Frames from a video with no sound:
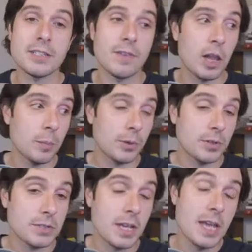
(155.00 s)

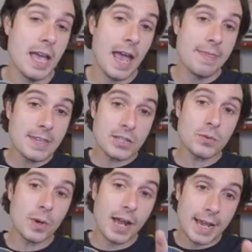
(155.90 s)
developers. And this is
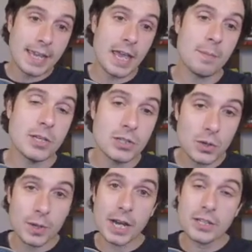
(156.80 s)
what I came
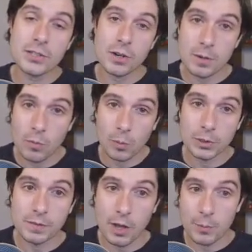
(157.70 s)
into when I started mobile
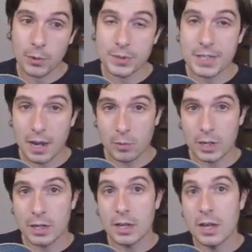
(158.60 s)
development with Xamarin.